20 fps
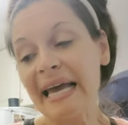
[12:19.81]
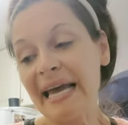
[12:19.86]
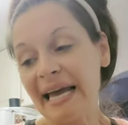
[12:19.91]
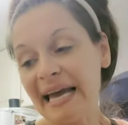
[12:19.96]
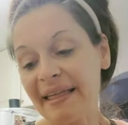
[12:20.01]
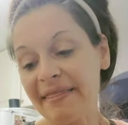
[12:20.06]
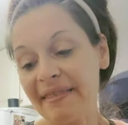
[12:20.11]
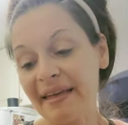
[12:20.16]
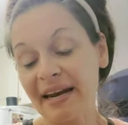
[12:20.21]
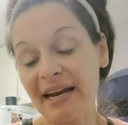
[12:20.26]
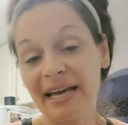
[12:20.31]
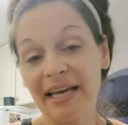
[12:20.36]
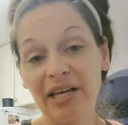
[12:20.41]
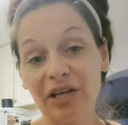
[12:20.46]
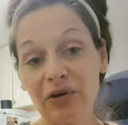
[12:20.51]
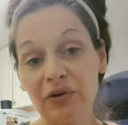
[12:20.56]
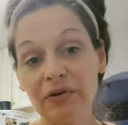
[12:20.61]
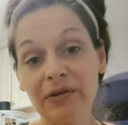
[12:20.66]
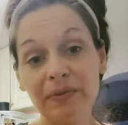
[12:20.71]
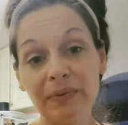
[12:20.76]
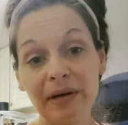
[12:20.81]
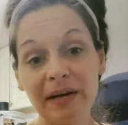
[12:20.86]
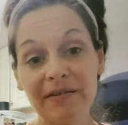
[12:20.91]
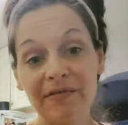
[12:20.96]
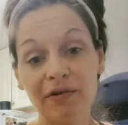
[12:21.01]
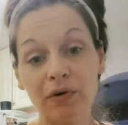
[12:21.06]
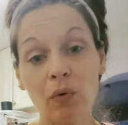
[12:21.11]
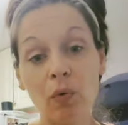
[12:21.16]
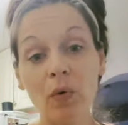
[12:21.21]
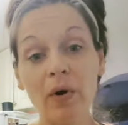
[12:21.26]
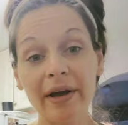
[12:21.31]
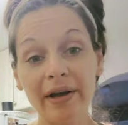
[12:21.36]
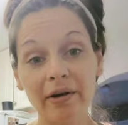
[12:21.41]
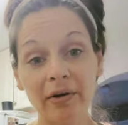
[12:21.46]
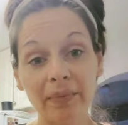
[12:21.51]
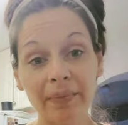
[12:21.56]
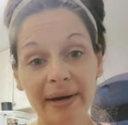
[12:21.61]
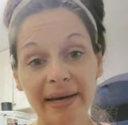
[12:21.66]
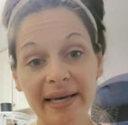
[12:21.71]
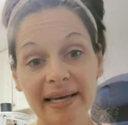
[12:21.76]
And then I use whatever
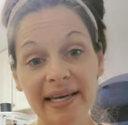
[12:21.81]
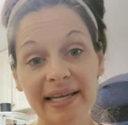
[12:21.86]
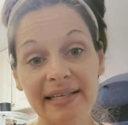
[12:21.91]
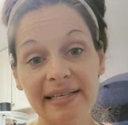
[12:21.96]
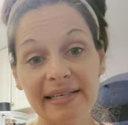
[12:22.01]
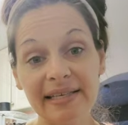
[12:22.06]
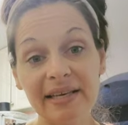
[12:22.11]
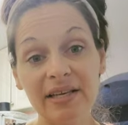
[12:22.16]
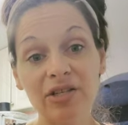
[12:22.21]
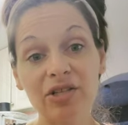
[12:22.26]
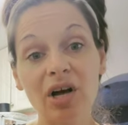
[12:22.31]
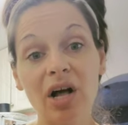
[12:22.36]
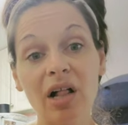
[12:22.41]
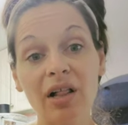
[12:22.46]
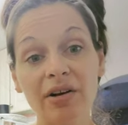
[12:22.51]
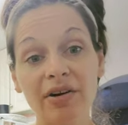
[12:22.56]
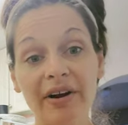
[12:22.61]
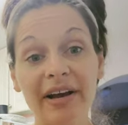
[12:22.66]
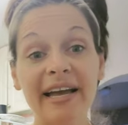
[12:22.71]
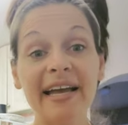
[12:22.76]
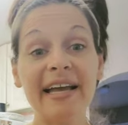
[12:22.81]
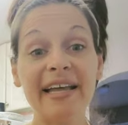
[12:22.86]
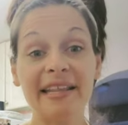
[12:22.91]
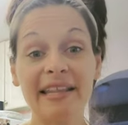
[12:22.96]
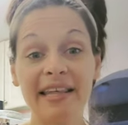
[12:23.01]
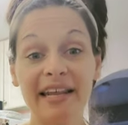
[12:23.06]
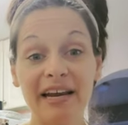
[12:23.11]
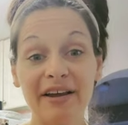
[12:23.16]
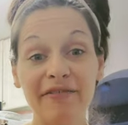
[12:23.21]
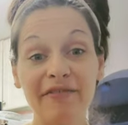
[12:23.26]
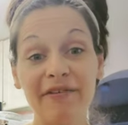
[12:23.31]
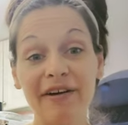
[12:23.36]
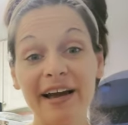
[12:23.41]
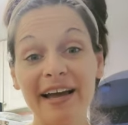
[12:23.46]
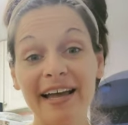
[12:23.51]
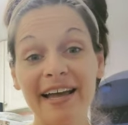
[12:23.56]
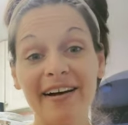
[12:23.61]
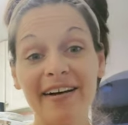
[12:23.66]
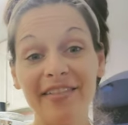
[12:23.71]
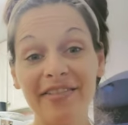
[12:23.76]
oil my kids can tolerate and then I fry
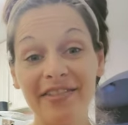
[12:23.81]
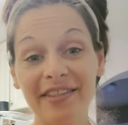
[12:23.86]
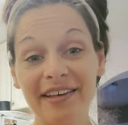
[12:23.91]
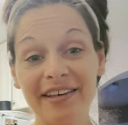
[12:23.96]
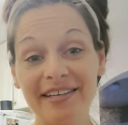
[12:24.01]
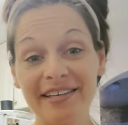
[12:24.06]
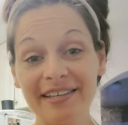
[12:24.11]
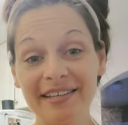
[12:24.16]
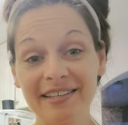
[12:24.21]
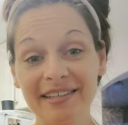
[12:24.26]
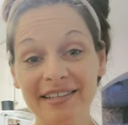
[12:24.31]
it on the,